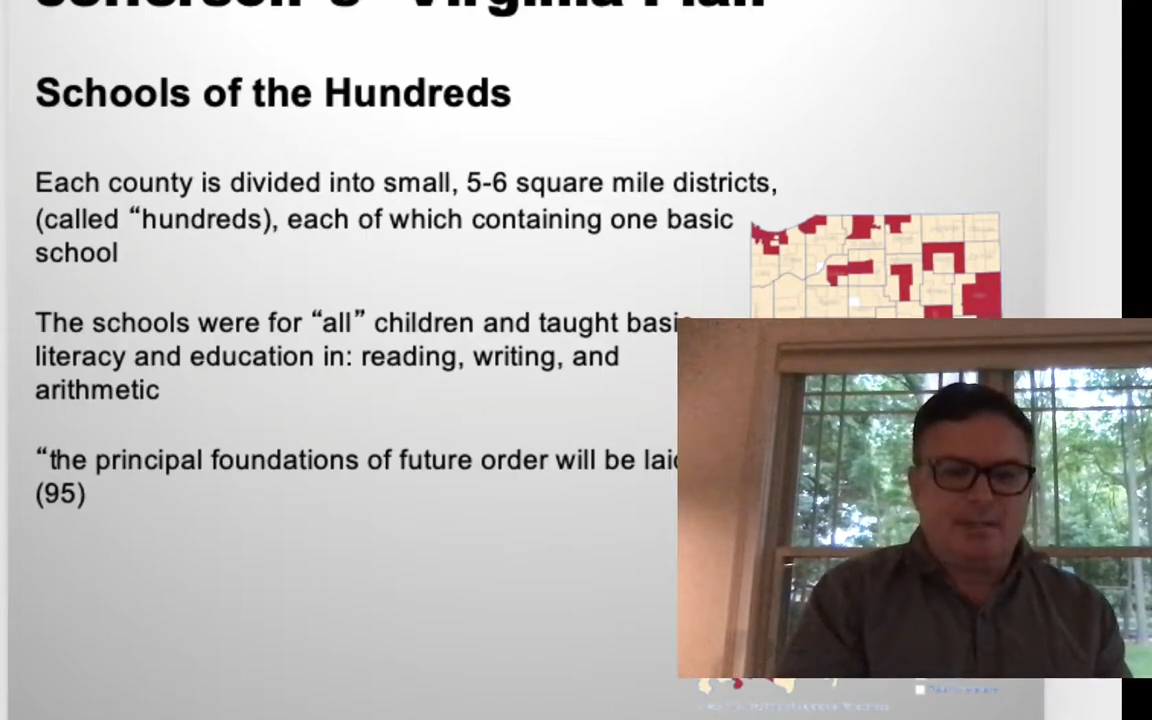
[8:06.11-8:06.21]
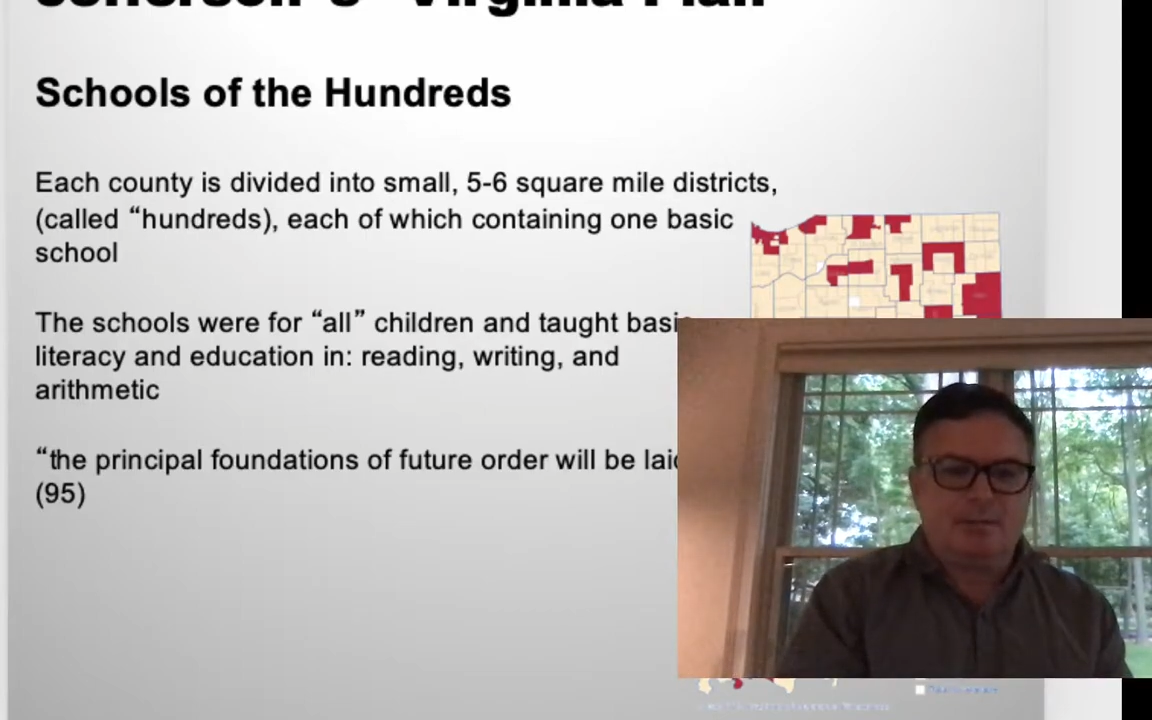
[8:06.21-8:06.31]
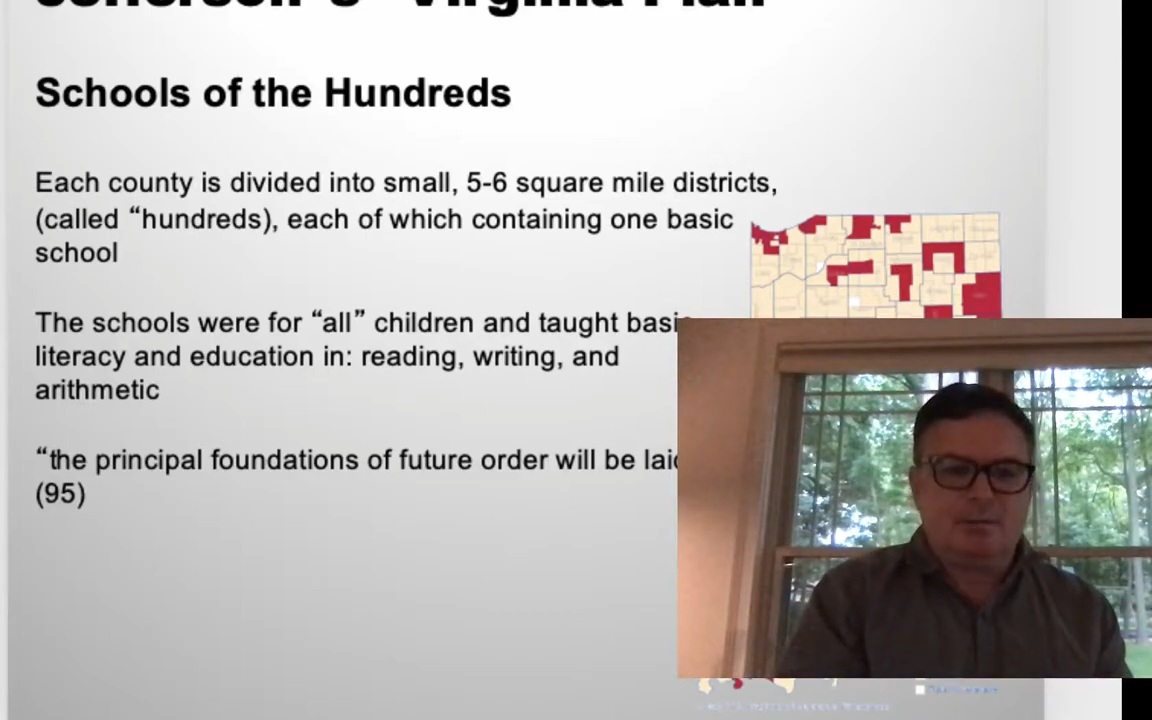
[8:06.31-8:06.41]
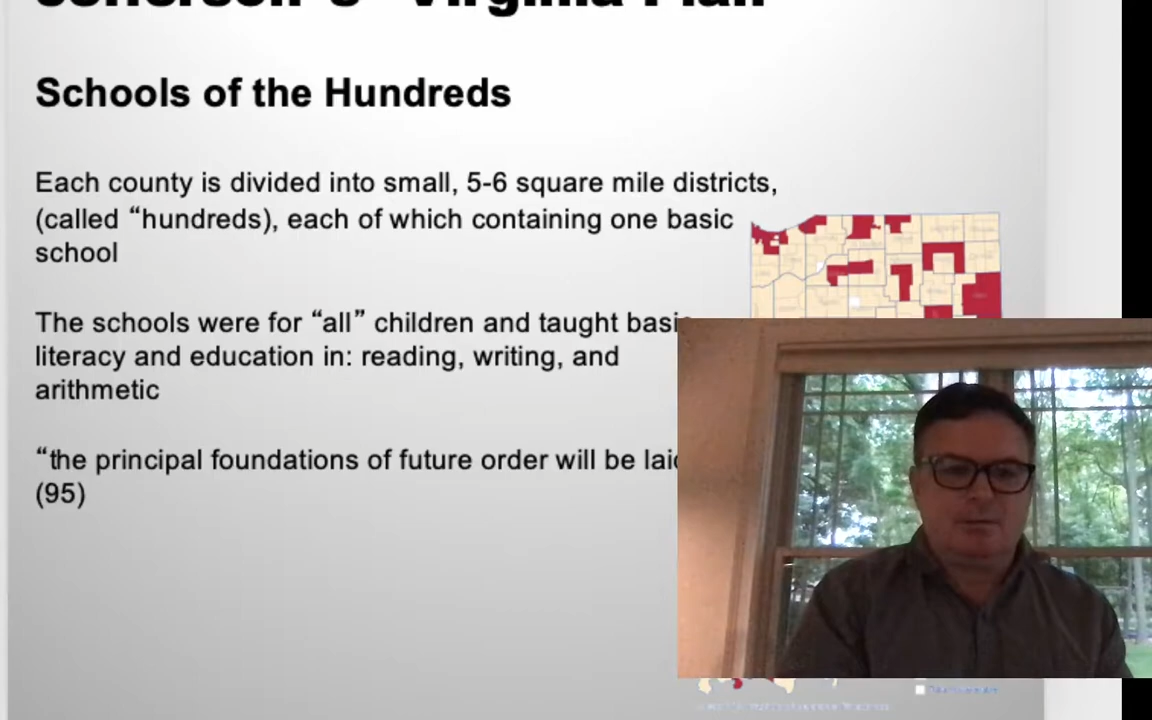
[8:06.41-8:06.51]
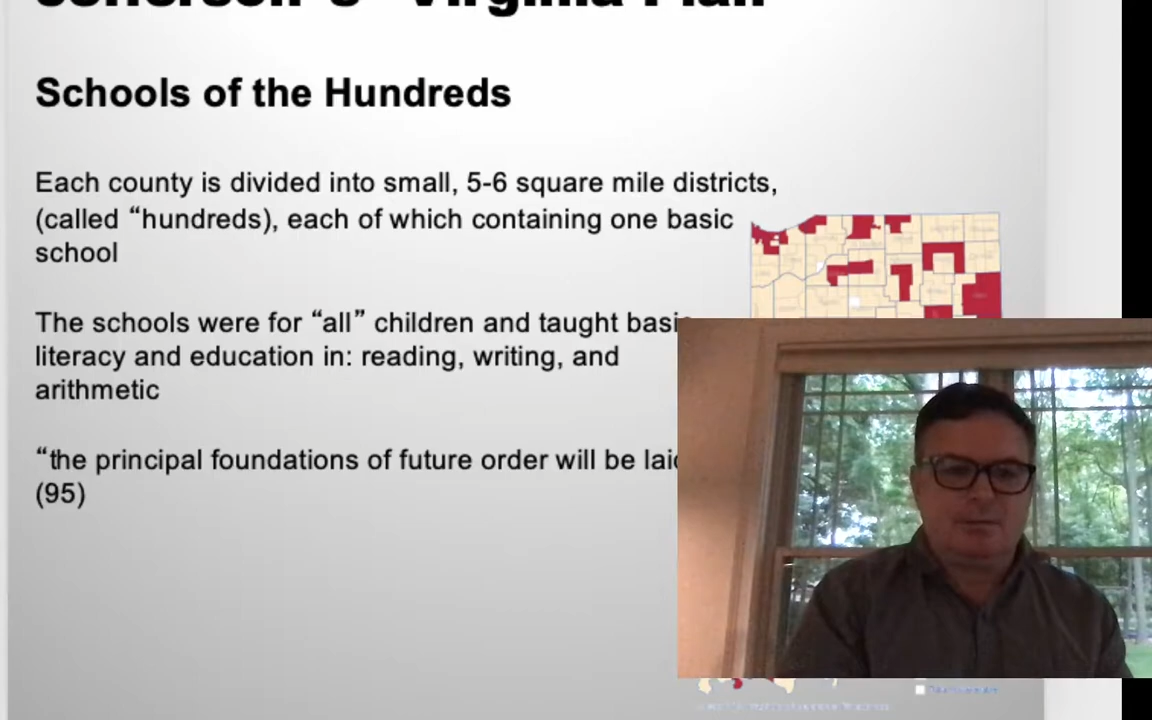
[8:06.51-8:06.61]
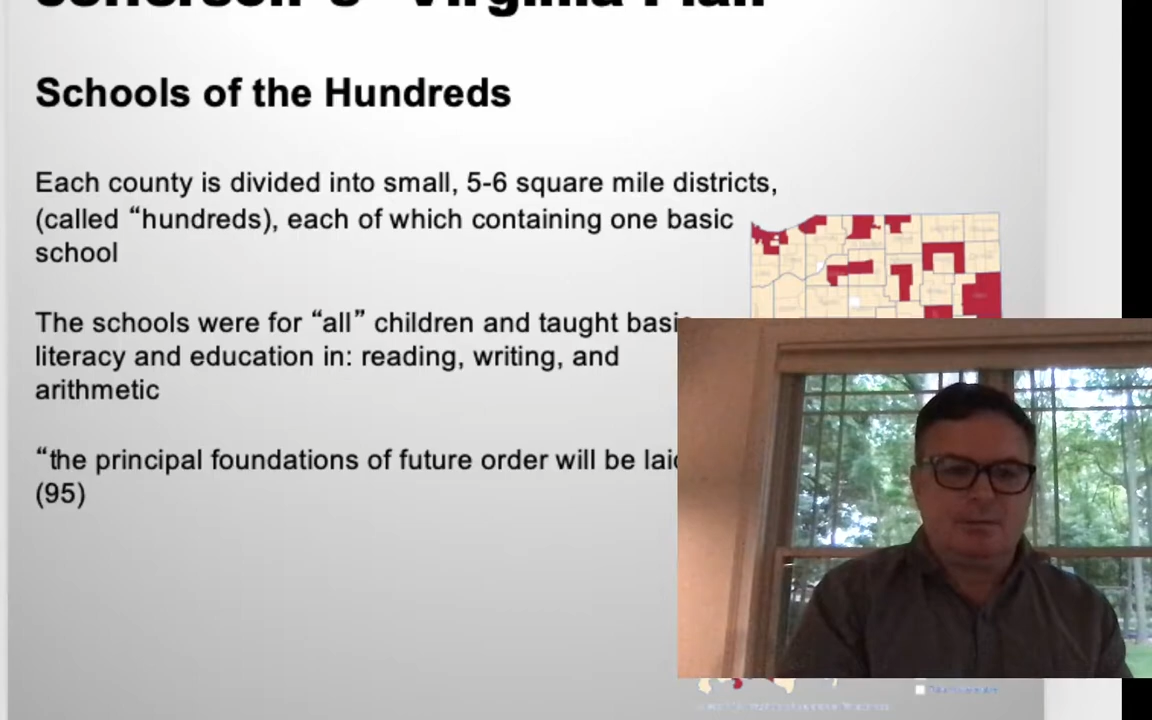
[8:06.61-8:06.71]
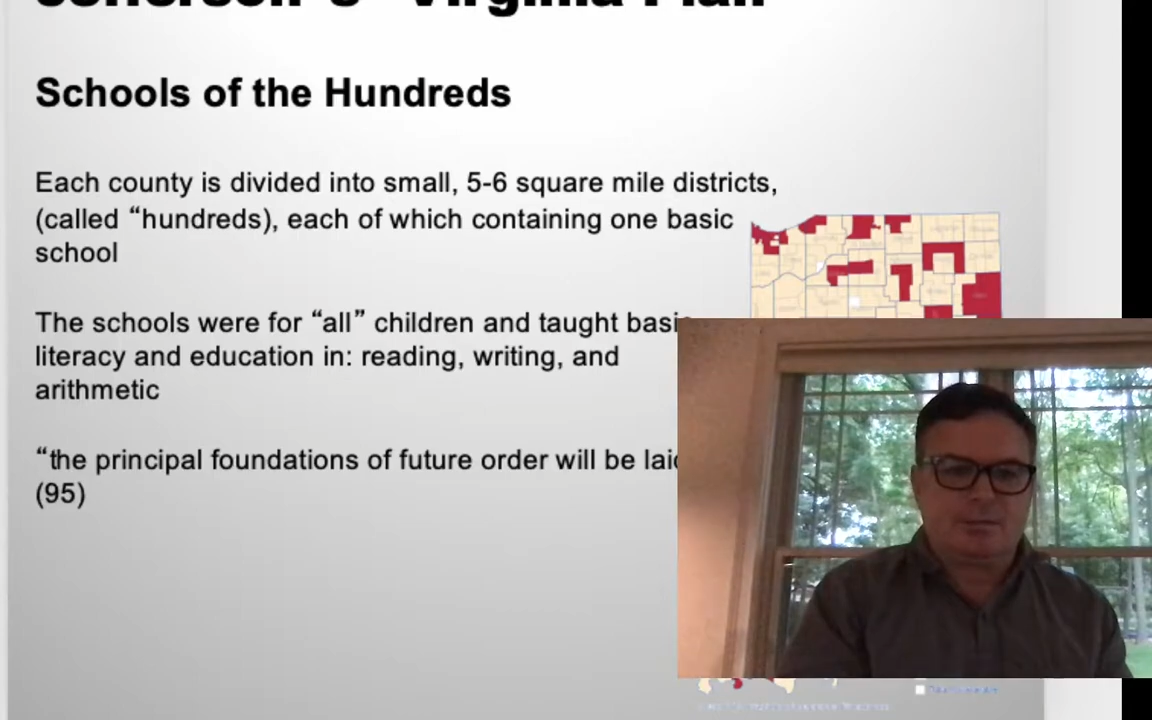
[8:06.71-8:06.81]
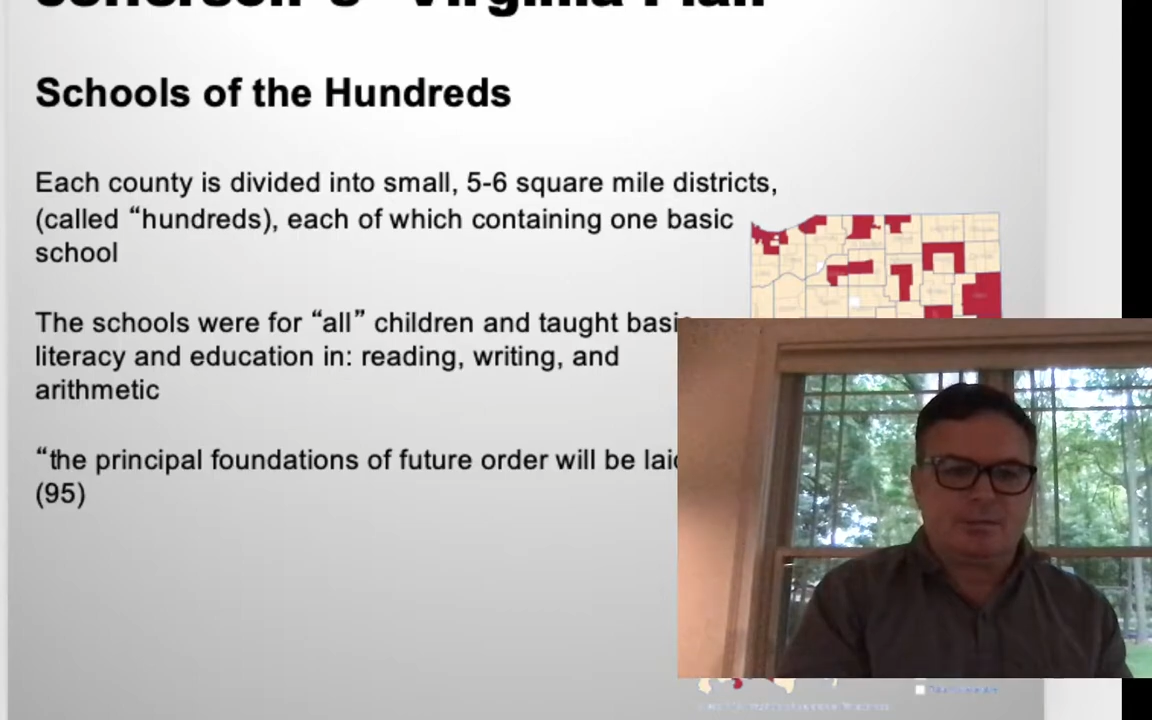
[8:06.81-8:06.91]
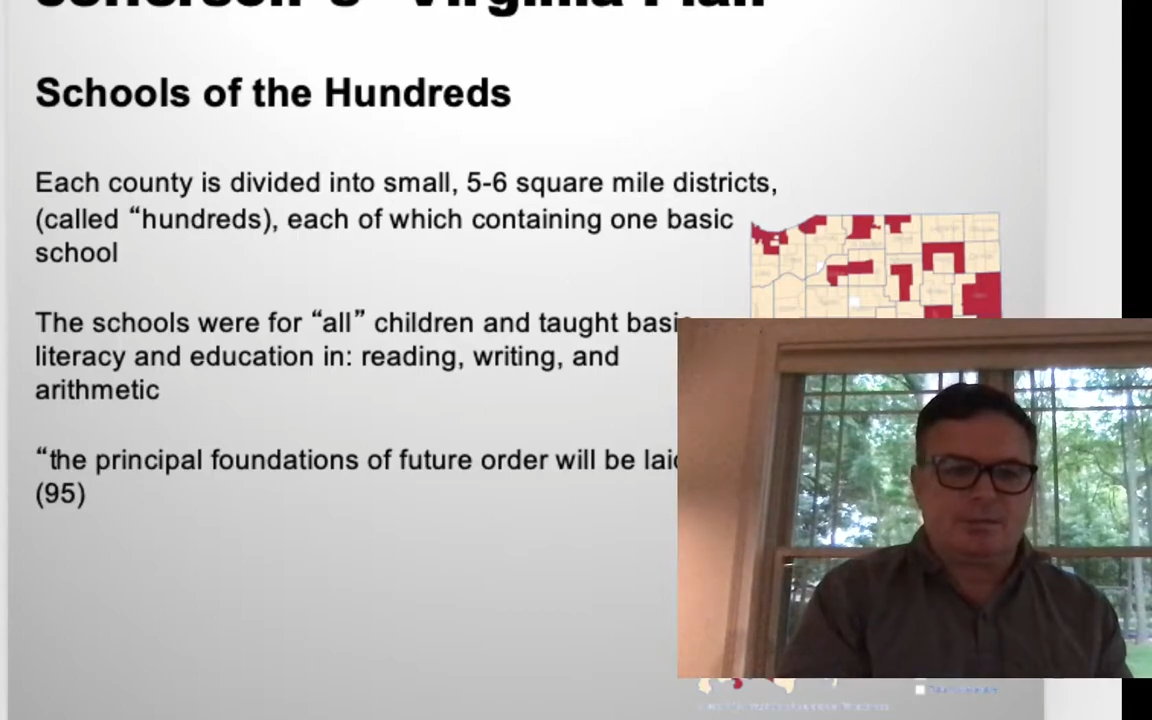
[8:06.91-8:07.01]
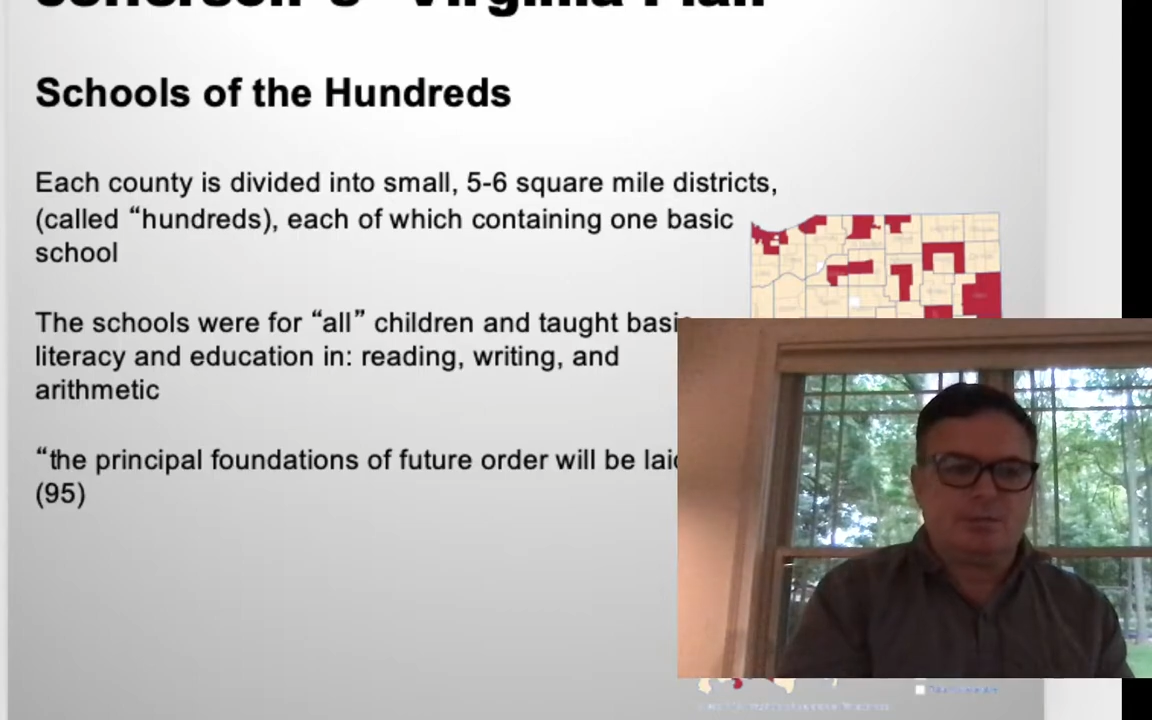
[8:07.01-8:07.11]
local districts.